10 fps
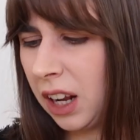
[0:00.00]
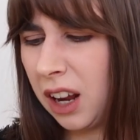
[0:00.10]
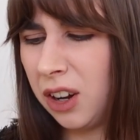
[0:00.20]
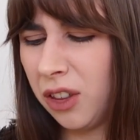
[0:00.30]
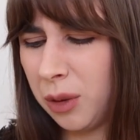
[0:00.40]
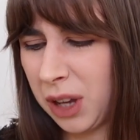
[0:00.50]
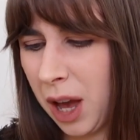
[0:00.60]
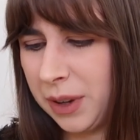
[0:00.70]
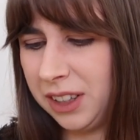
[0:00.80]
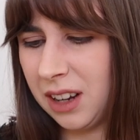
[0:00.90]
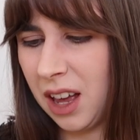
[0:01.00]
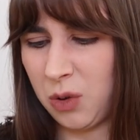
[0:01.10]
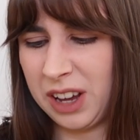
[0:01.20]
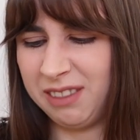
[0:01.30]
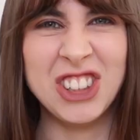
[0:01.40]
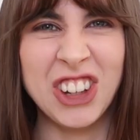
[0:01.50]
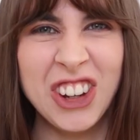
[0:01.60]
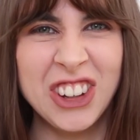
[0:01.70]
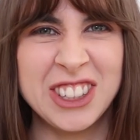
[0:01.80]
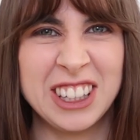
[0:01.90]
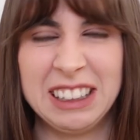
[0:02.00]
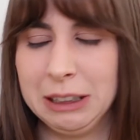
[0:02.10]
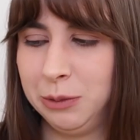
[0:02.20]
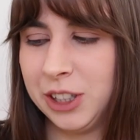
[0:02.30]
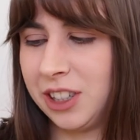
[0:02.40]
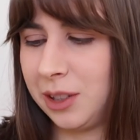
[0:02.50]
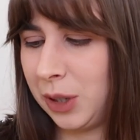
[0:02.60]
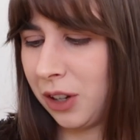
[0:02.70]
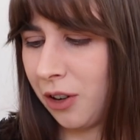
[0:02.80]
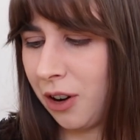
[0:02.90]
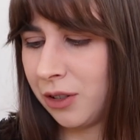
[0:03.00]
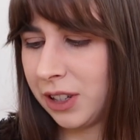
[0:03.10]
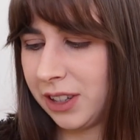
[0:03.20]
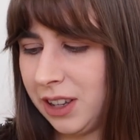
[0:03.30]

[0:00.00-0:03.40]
A lot of them are coming quite dirty, which is a bit gross.